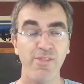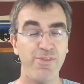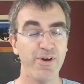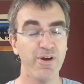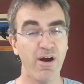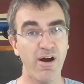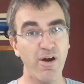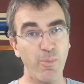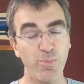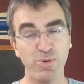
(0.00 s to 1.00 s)
There
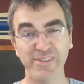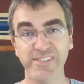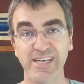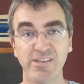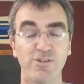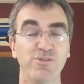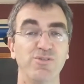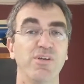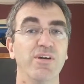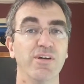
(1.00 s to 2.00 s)
are
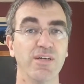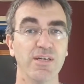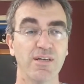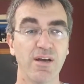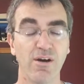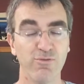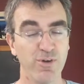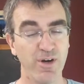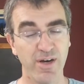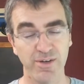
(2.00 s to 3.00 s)
presenters that are going to
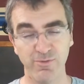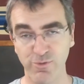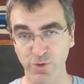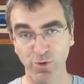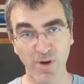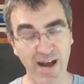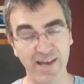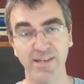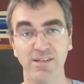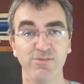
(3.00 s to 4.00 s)
cover a
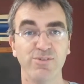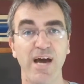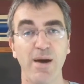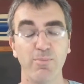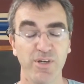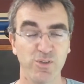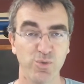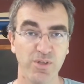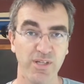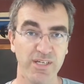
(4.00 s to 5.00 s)
variety of
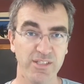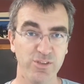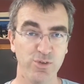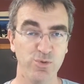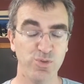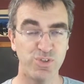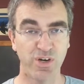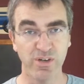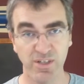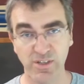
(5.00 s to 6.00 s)
topics related to
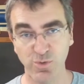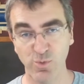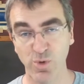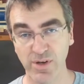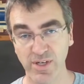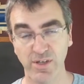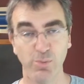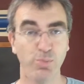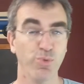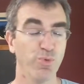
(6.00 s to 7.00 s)
starting and running a
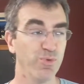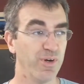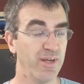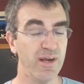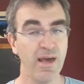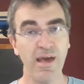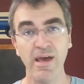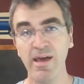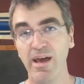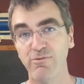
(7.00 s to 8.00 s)
brewery.
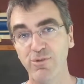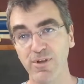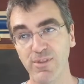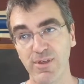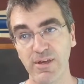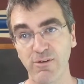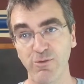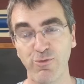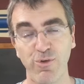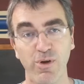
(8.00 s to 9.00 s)
Everything
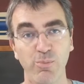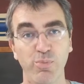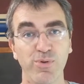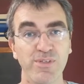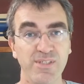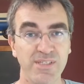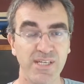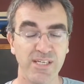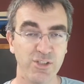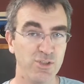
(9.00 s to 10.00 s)
from
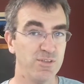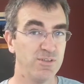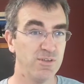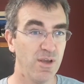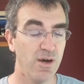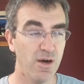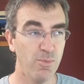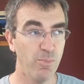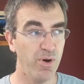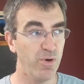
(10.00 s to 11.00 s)
presentation
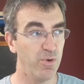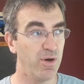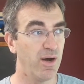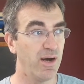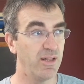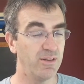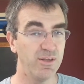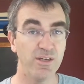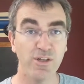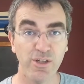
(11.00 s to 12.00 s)
about uh,
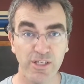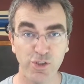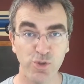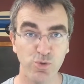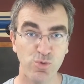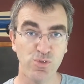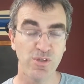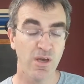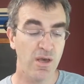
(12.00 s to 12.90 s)
legal issues,